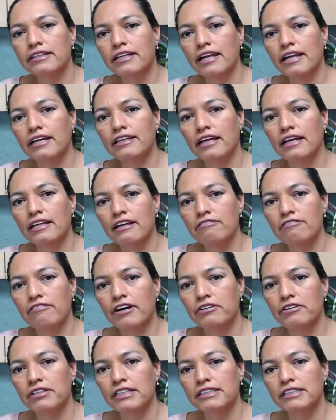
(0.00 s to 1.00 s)
trait that I
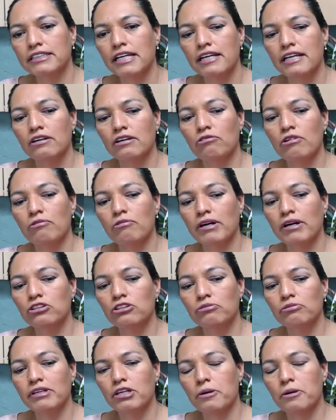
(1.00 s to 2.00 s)
found is we want
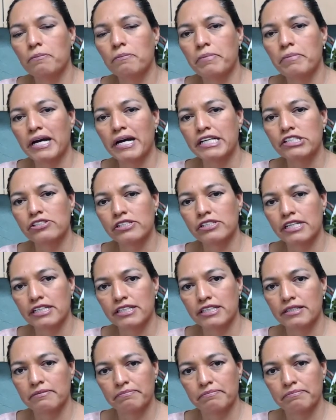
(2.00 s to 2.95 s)
to be compassionate.